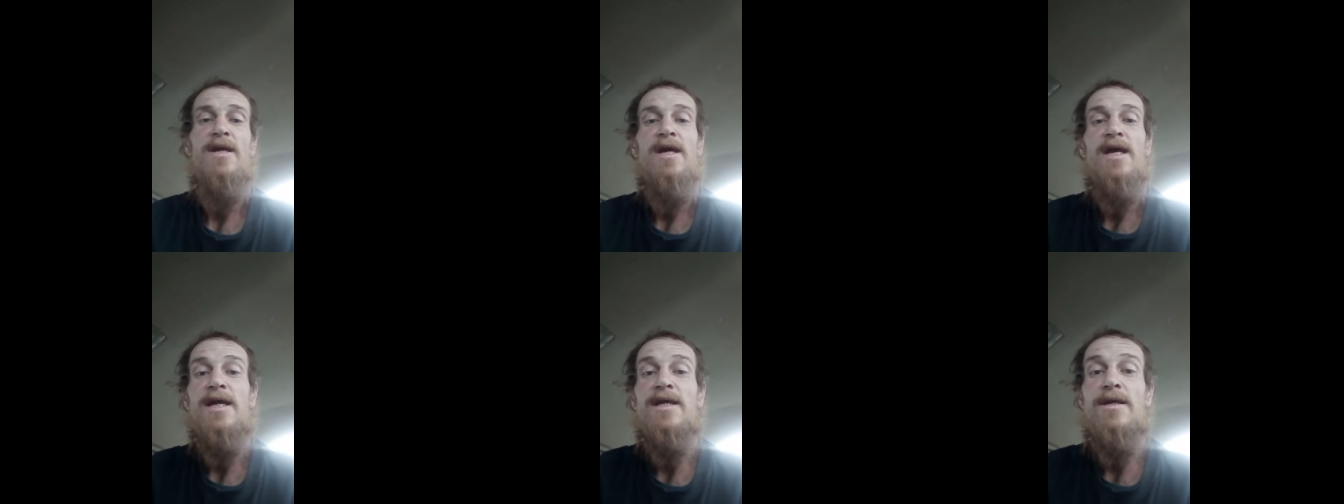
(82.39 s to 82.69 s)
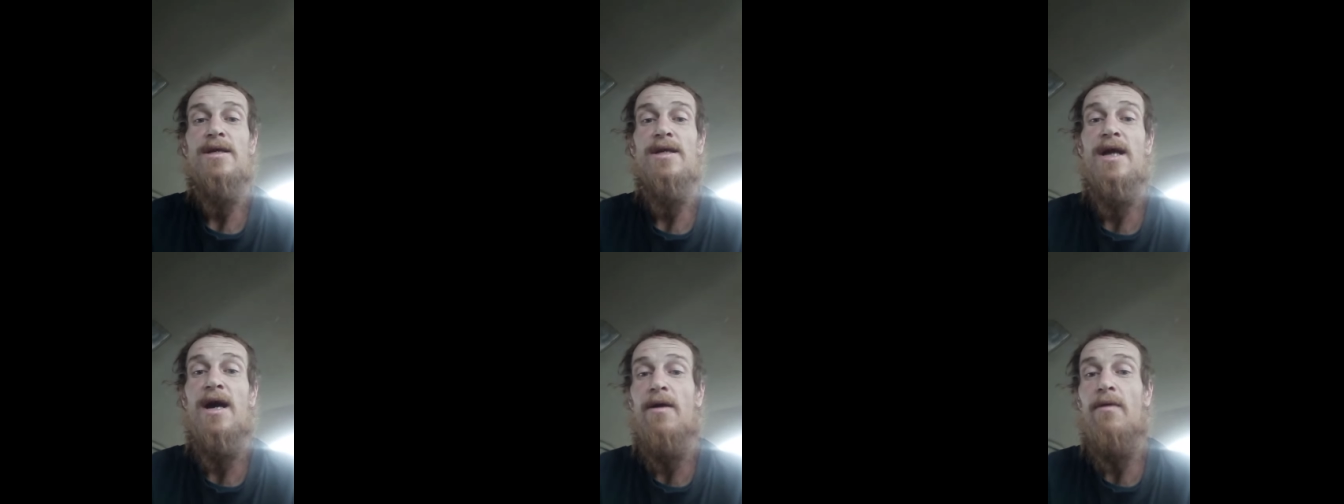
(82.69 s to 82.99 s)
And
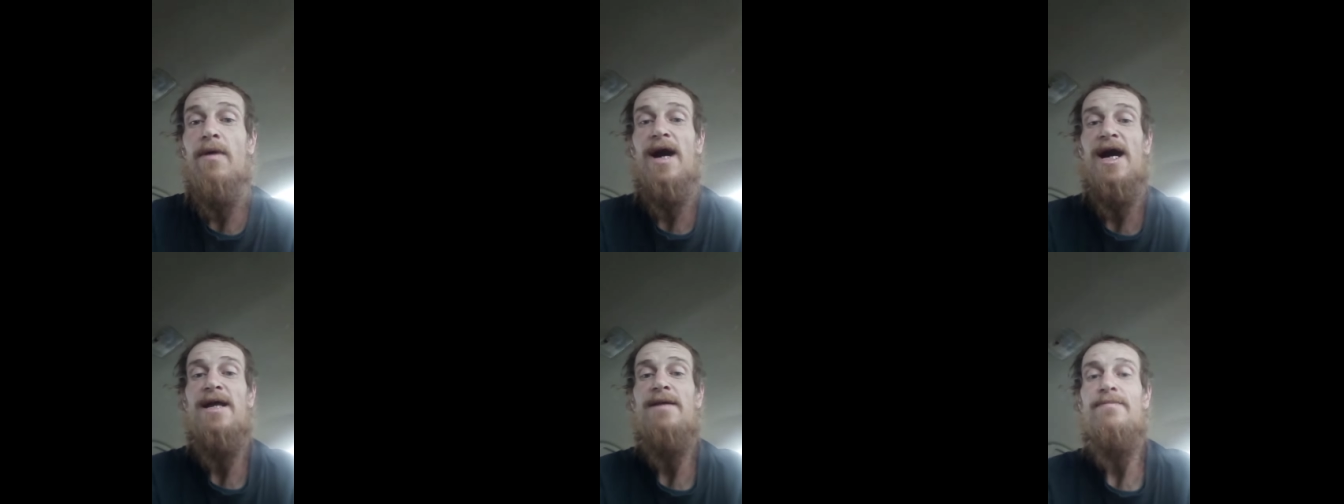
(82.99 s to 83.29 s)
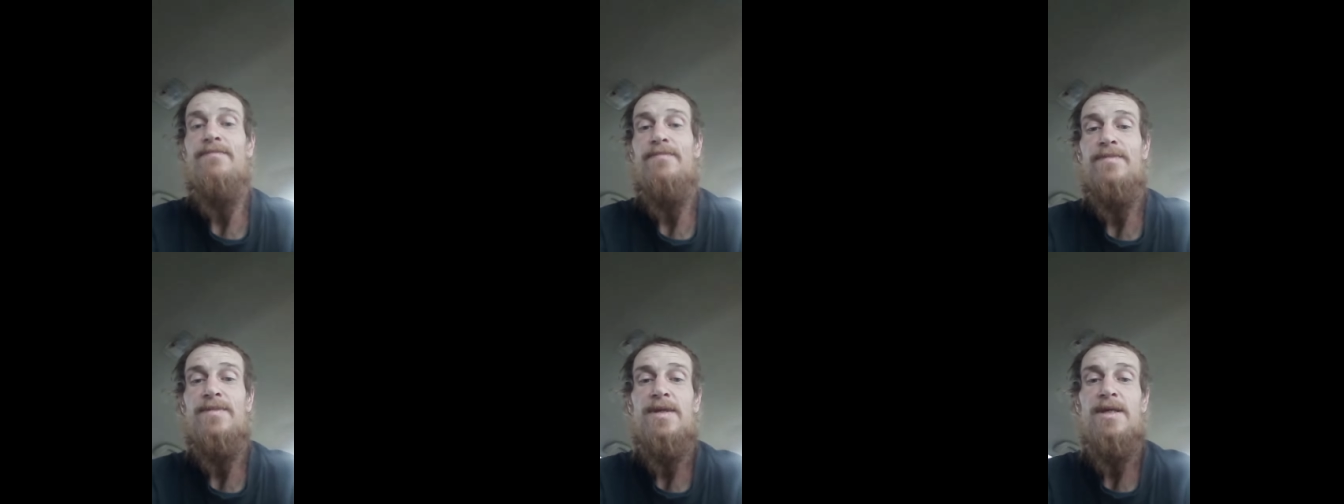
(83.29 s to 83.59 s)
you know what?
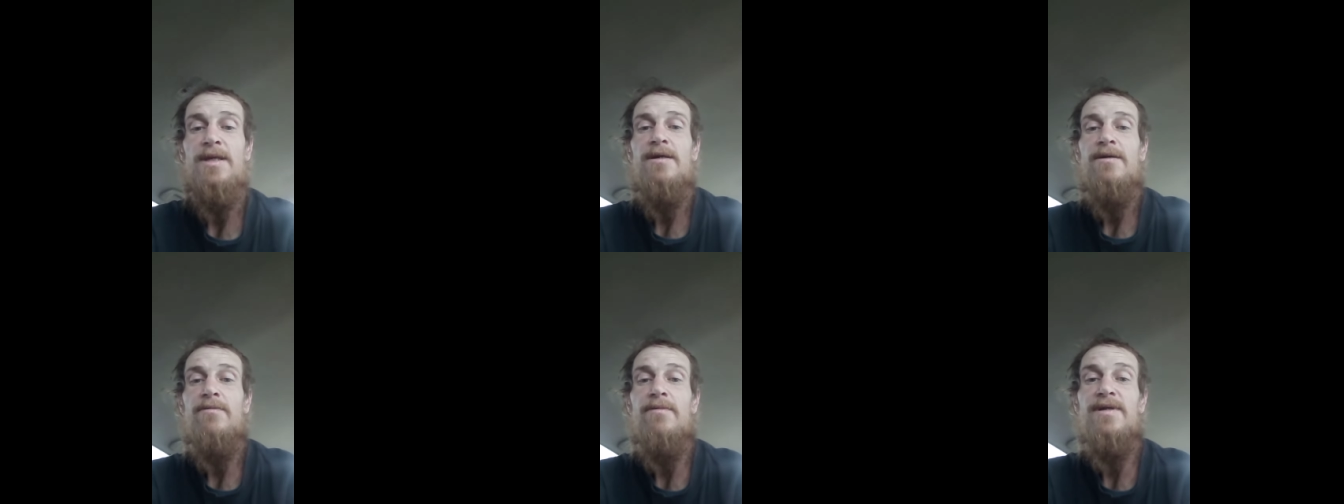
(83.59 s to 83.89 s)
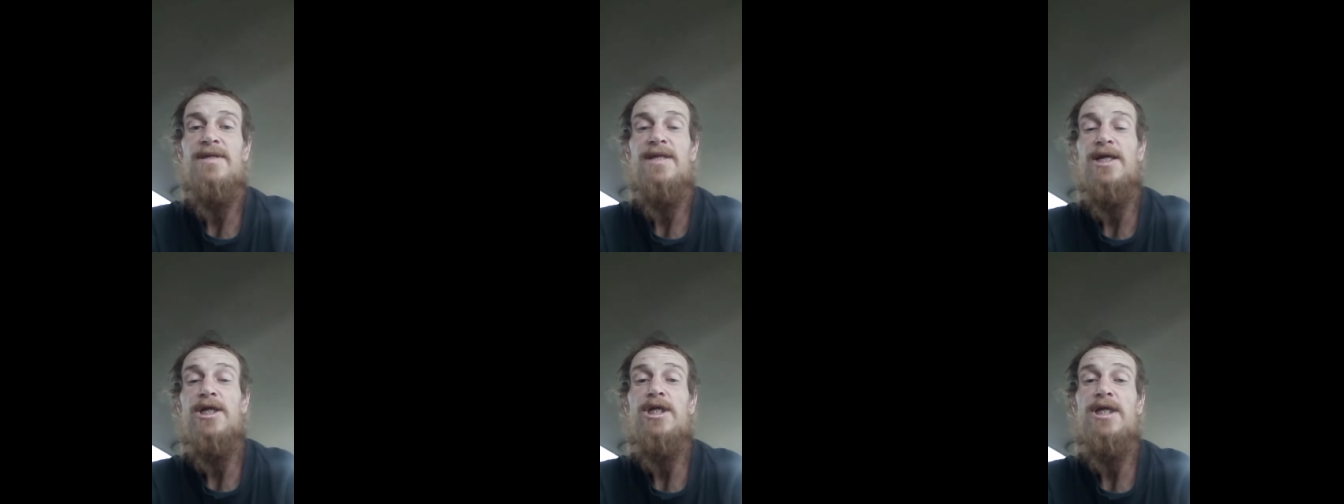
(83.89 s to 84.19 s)

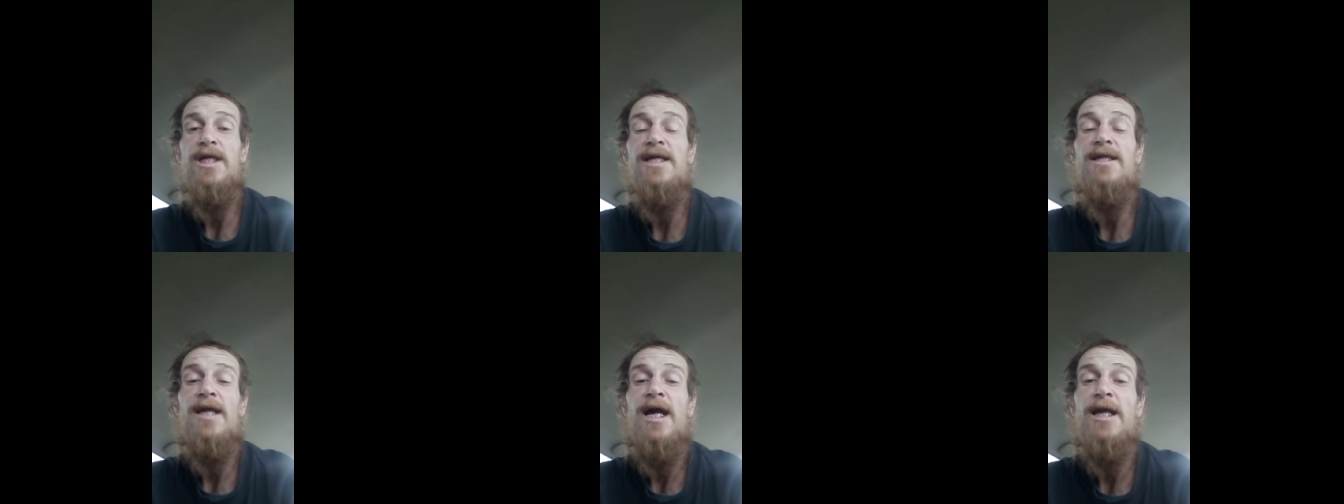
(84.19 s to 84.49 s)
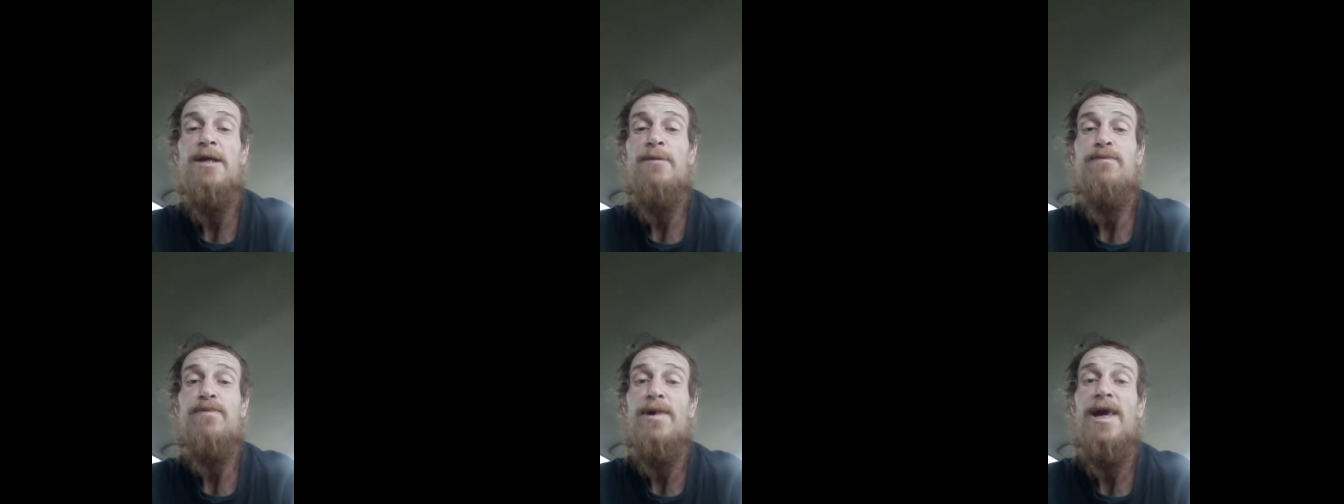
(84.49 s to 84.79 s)
When this shit
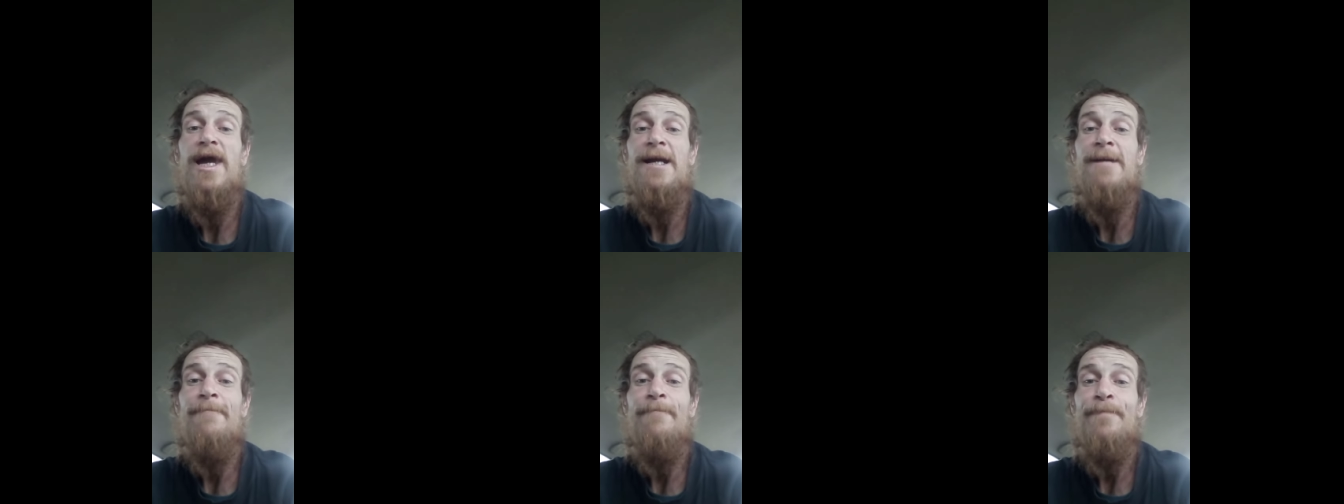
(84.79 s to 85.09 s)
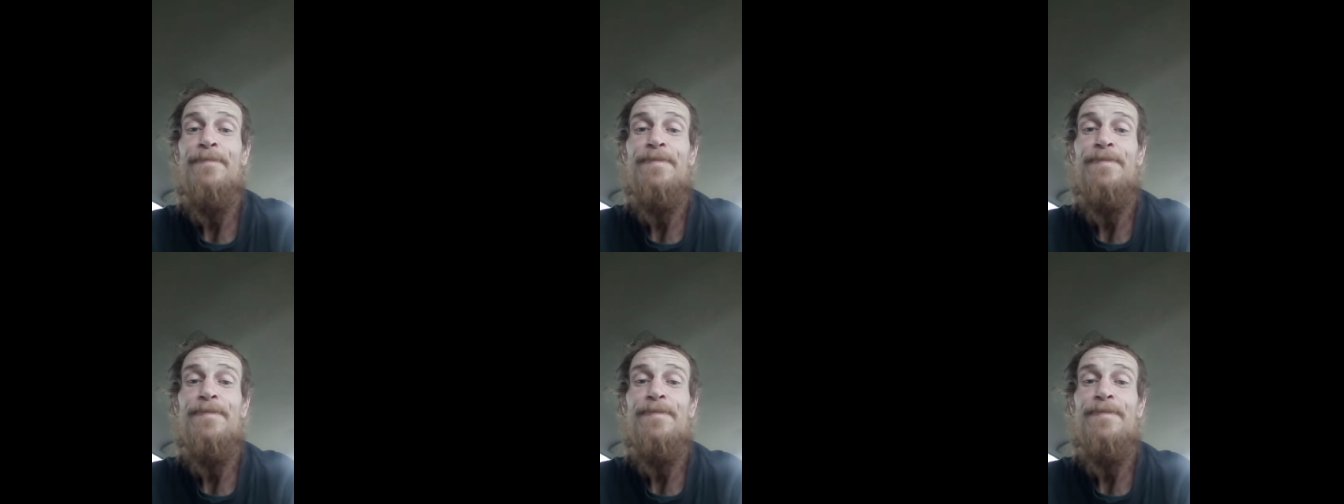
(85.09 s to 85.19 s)
does break,